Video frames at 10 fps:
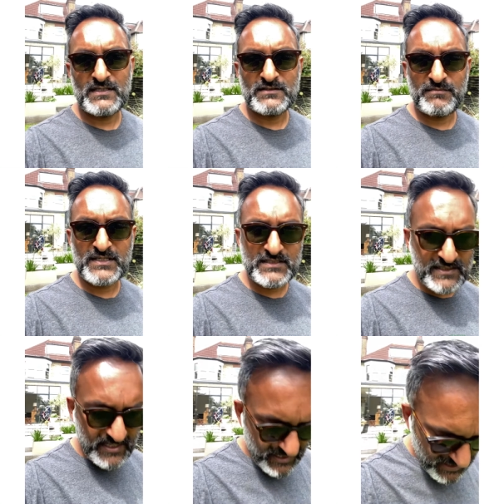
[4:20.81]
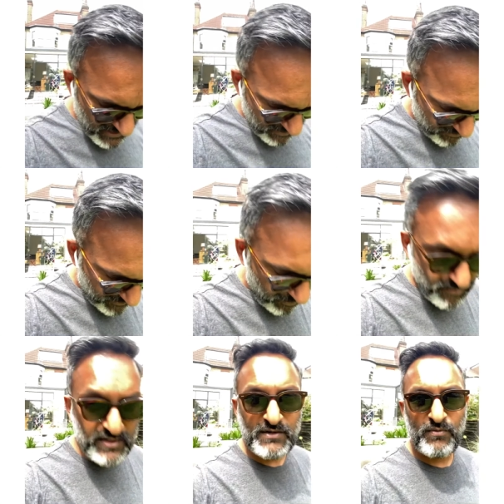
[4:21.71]
So because of that, they
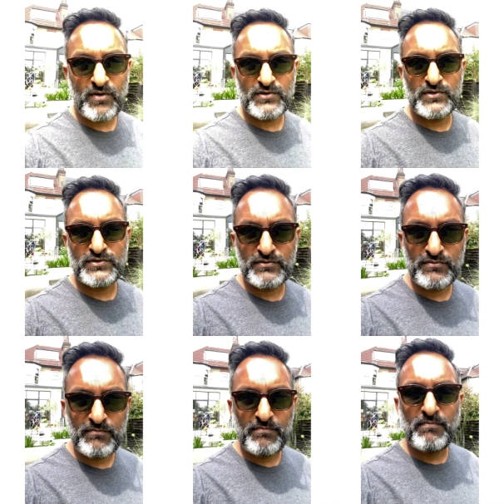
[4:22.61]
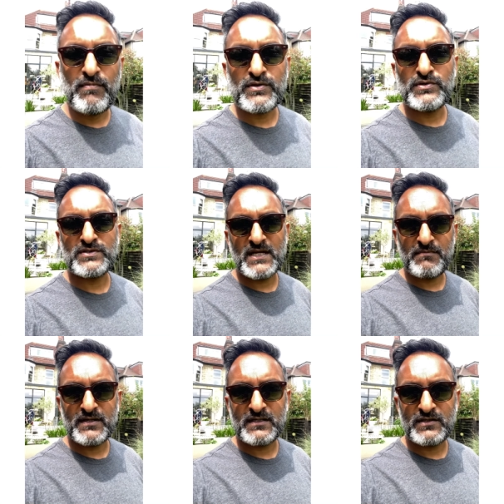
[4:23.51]
only want you to use their
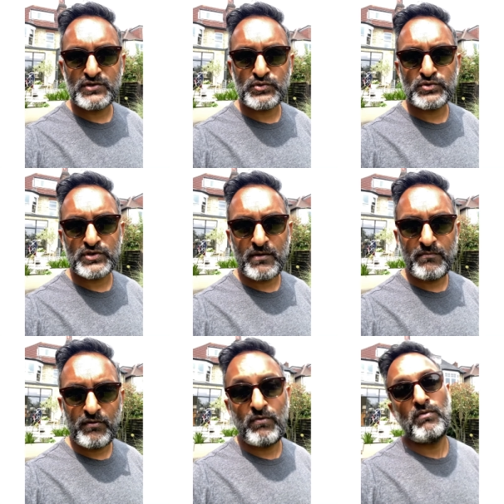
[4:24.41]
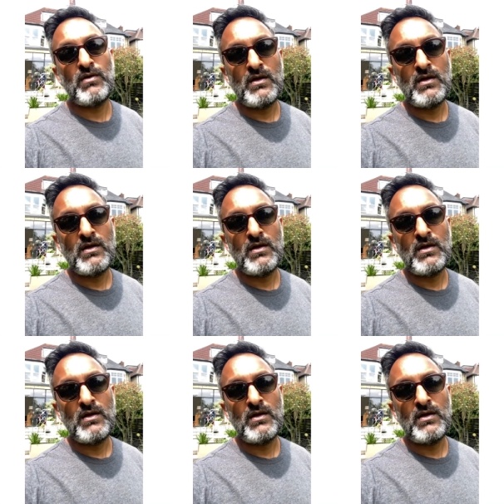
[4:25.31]
money short term, or